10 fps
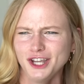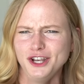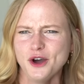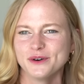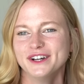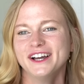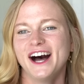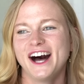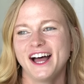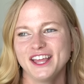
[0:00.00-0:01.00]
No,
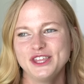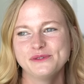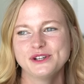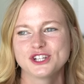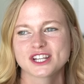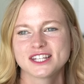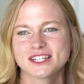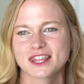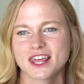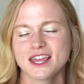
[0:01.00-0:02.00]
uh, you would just
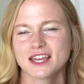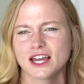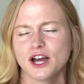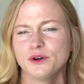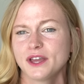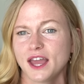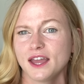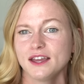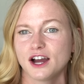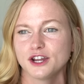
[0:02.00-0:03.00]
think,
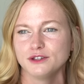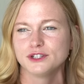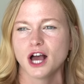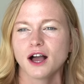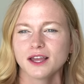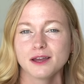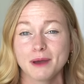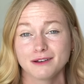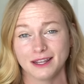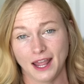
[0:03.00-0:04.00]
okay, are you talking
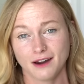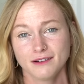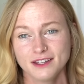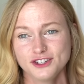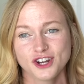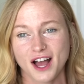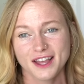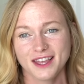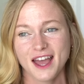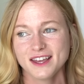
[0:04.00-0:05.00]
about a carriage? I
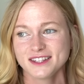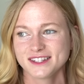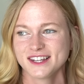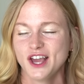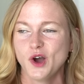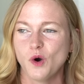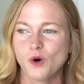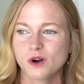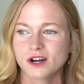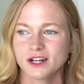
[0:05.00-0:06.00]
guess,
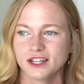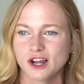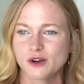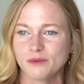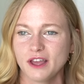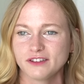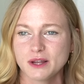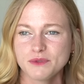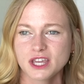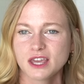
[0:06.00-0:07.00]
or you know, if
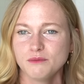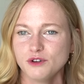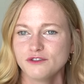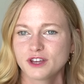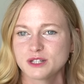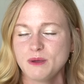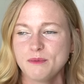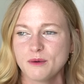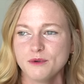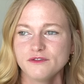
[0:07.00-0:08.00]
something can move because
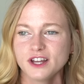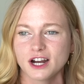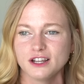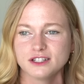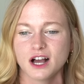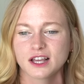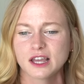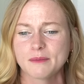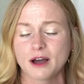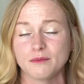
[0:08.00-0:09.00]
people move it, are you talking
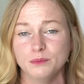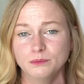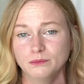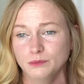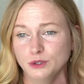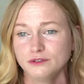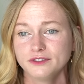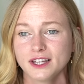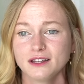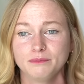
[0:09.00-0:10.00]
about
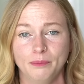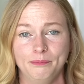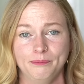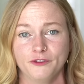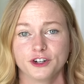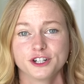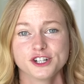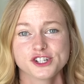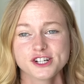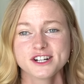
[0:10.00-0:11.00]
moving
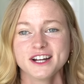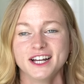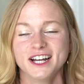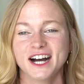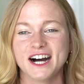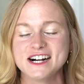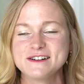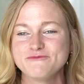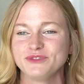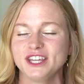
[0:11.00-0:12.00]
furniture?
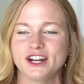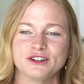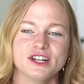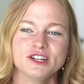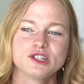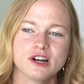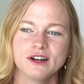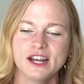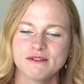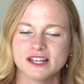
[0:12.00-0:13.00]
Um, you know. So,
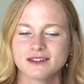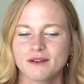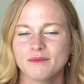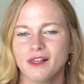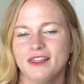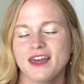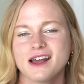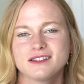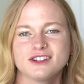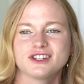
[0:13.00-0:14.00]
anyways,
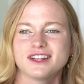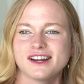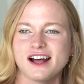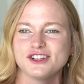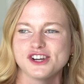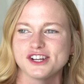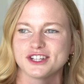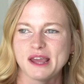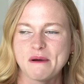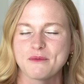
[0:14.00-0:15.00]
that's just an analogy I just
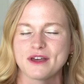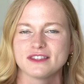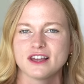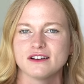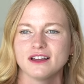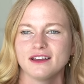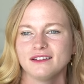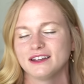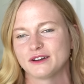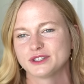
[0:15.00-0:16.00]
came up with. So, eh,
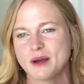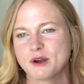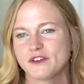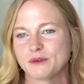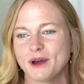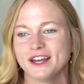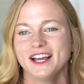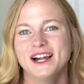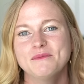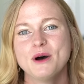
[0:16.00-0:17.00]
you know, it's not perfect, but
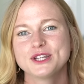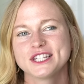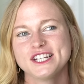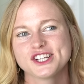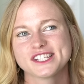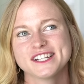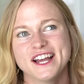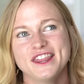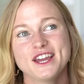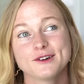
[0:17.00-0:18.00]
mostly just
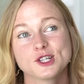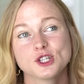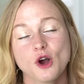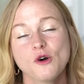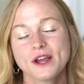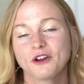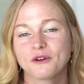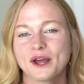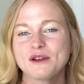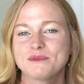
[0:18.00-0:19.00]
they're so
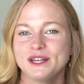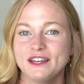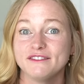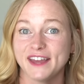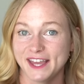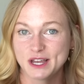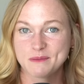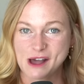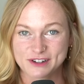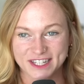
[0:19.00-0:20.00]
incredibly vague
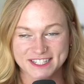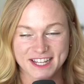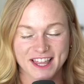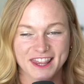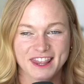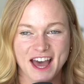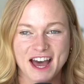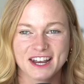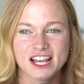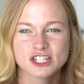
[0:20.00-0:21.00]
about it
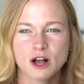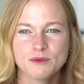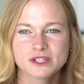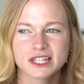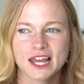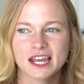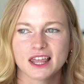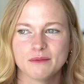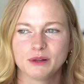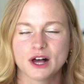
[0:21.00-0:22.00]
that it's almost
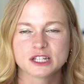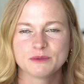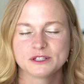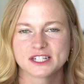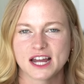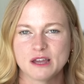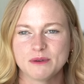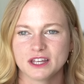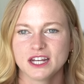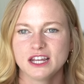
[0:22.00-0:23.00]
like plausible
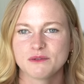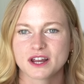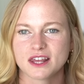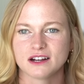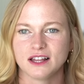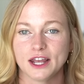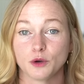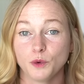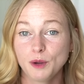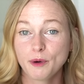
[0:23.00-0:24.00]
deniability where they're like,
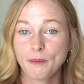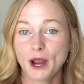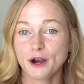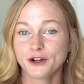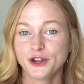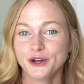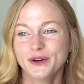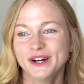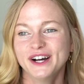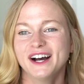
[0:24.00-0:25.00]
we prepared
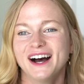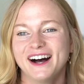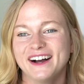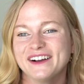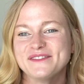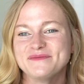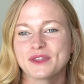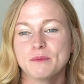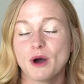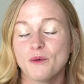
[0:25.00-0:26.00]
you, um,
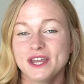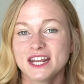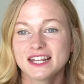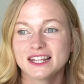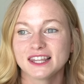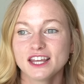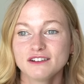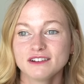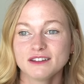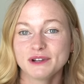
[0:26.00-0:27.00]
but we didn't
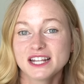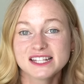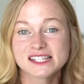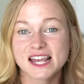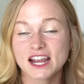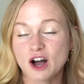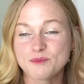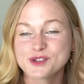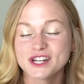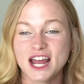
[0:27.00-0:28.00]
literally, we didn't say
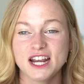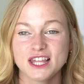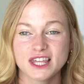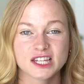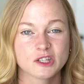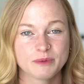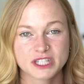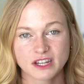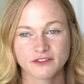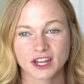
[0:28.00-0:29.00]
almost anything
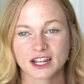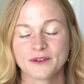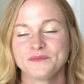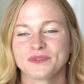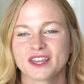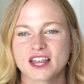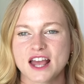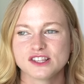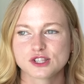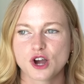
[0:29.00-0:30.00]
specific.
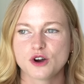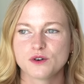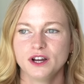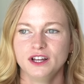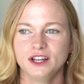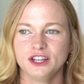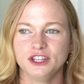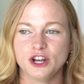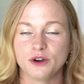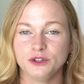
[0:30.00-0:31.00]
And so you
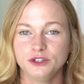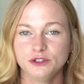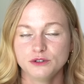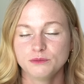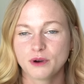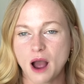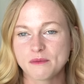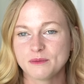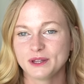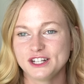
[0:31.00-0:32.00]
know, you
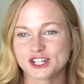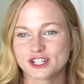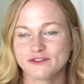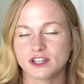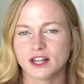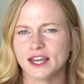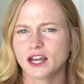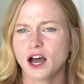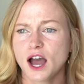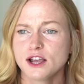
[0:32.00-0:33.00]
probably just feel like
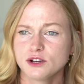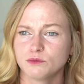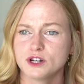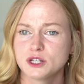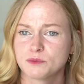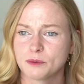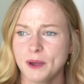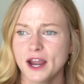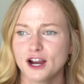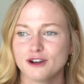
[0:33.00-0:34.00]
I was
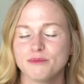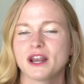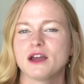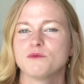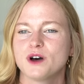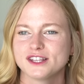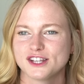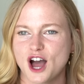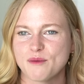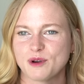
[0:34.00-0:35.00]
prepared, but I was
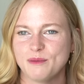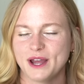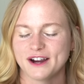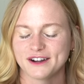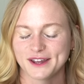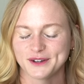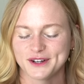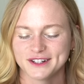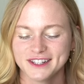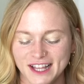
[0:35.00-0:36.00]
not prepared at
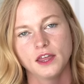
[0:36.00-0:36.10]
all.